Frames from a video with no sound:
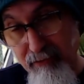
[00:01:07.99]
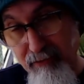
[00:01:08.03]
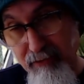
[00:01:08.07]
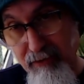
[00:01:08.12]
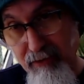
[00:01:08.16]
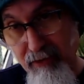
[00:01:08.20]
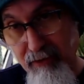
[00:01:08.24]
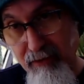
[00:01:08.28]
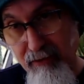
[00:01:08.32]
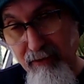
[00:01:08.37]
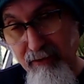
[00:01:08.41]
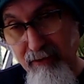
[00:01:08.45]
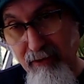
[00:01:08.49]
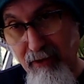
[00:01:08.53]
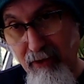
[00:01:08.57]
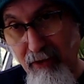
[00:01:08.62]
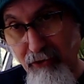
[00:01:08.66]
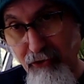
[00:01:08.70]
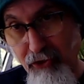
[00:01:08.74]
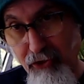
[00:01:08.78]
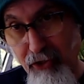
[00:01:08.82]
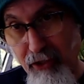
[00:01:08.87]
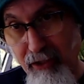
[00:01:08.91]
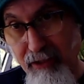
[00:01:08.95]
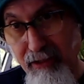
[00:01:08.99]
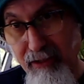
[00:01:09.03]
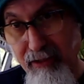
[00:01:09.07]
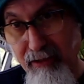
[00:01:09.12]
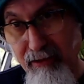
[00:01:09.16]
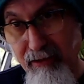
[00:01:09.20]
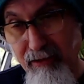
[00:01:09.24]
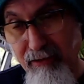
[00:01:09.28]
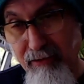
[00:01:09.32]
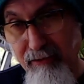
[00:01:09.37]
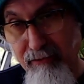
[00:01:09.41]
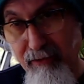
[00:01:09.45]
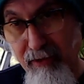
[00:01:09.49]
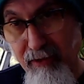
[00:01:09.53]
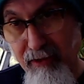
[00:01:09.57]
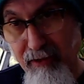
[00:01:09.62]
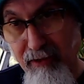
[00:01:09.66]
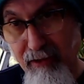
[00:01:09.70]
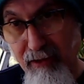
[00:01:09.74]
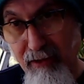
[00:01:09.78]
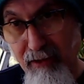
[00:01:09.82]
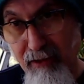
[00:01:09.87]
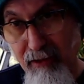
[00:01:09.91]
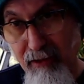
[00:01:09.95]
the on China, right,
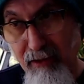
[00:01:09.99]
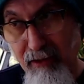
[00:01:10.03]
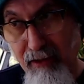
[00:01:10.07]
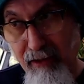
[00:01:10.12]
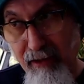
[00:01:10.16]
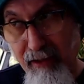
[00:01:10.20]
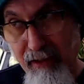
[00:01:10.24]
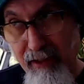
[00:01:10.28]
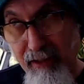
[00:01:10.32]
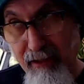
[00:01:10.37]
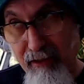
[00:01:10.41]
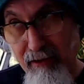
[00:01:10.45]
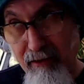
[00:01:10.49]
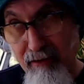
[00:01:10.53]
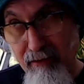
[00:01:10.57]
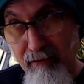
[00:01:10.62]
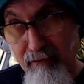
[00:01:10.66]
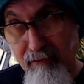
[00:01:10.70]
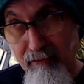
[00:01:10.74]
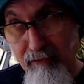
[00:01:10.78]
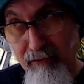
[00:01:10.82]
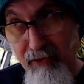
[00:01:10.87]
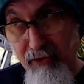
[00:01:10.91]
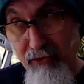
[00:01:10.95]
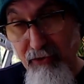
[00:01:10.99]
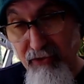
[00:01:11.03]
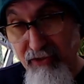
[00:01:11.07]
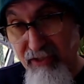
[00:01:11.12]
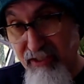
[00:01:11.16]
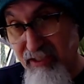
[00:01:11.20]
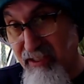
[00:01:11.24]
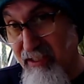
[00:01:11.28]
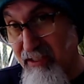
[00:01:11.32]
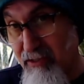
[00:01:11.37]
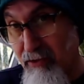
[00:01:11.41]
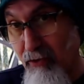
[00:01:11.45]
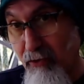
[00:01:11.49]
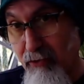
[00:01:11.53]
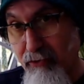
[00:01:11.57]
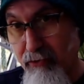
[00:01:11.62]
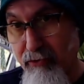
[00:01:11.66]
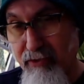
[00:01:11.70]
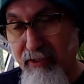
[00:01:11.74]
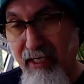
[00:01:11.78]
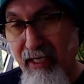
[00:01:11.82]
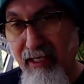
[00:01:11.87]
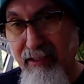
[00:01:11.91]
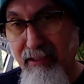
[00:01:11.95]
then they're going to seize all
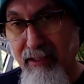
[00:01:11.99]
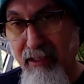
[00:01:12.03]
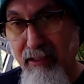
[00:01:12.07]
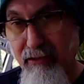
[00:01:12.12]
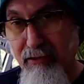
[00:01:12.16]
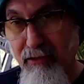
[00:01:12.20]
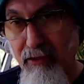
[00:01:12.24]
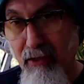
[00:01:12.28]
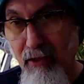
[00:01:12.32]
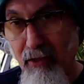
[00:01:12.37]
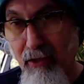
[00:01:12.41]
those assets.